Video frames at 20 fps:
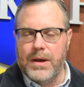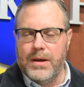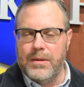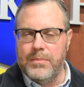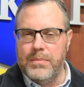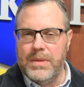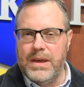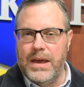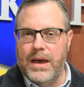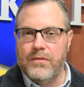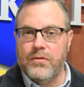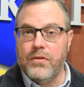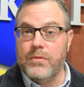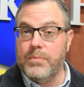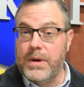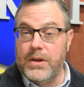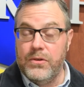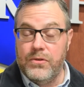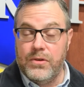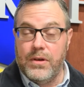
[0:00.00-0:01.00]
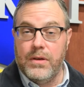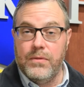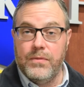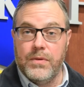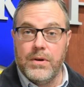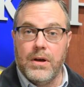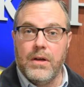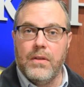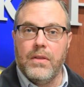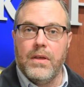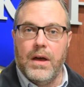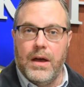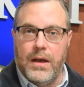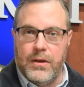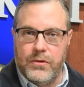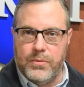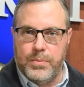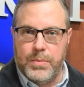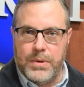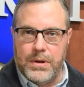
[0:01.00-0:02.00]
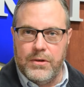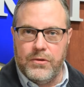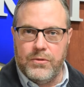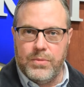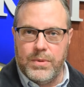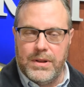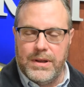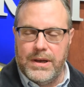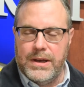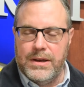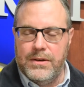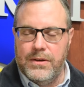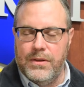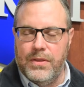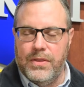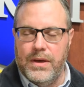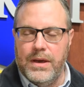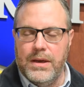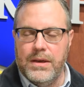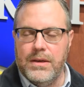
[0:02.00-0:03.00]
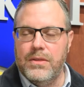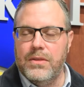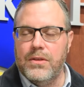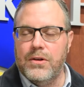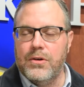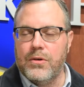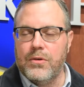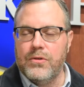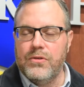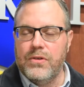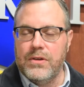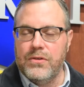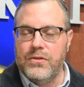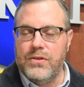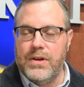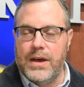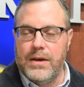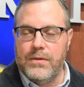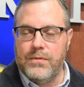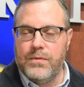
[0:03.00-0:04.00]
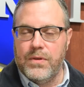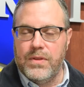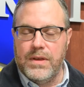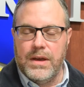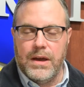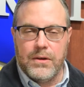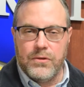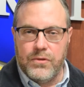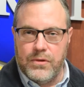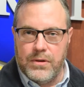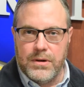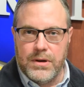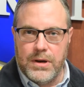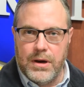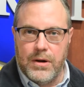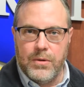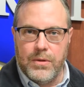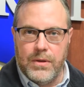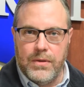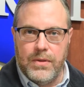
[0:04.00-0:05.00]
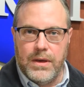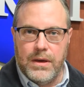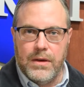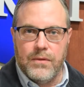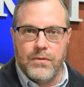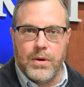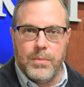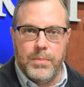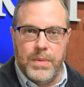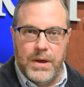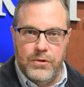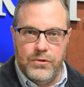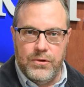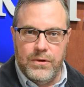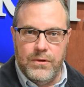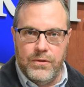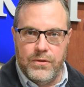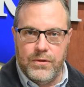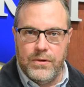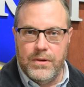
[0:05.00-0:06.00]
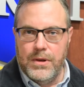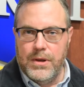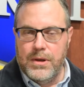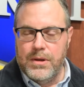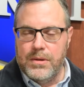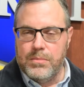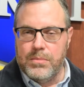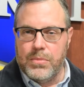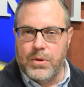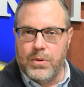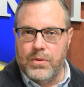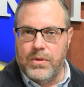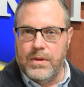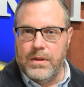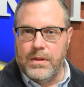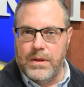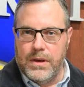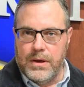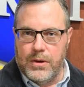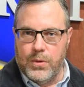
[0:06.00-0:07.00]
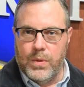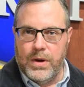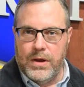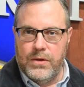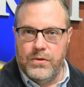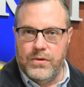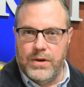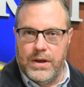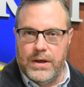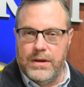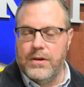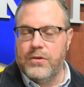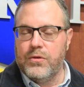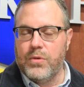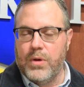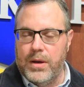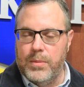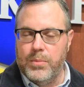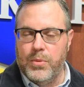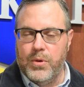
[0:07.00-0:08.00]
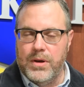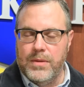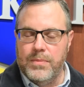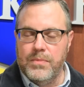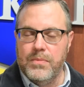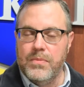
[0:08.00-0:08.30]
On behalf of myself and all the hospitalists, we'd like to thank the nursing staff for the excellent care that they give our patients, both at Lake West and at TriPoint.